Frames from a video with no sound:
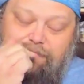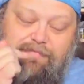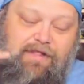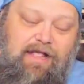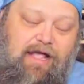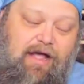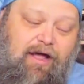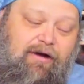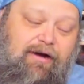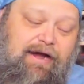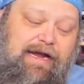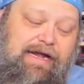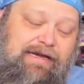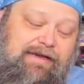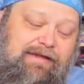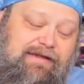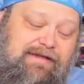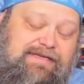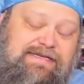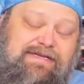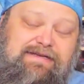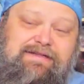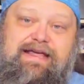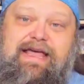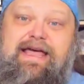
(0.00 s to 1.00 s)
right,
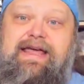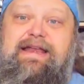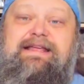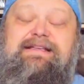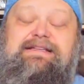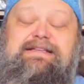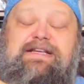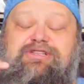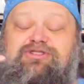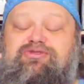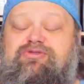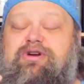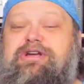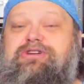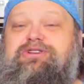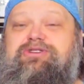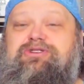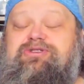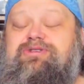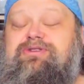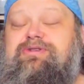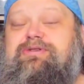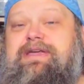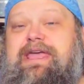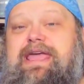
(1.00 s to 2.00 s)
so that is a
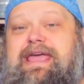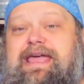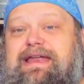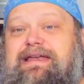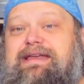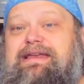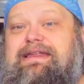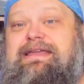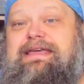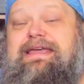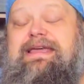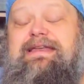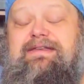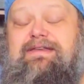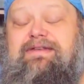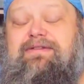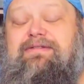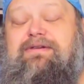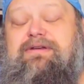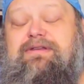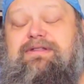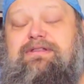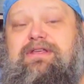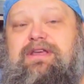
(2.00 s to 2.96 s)
treasure you can't get to.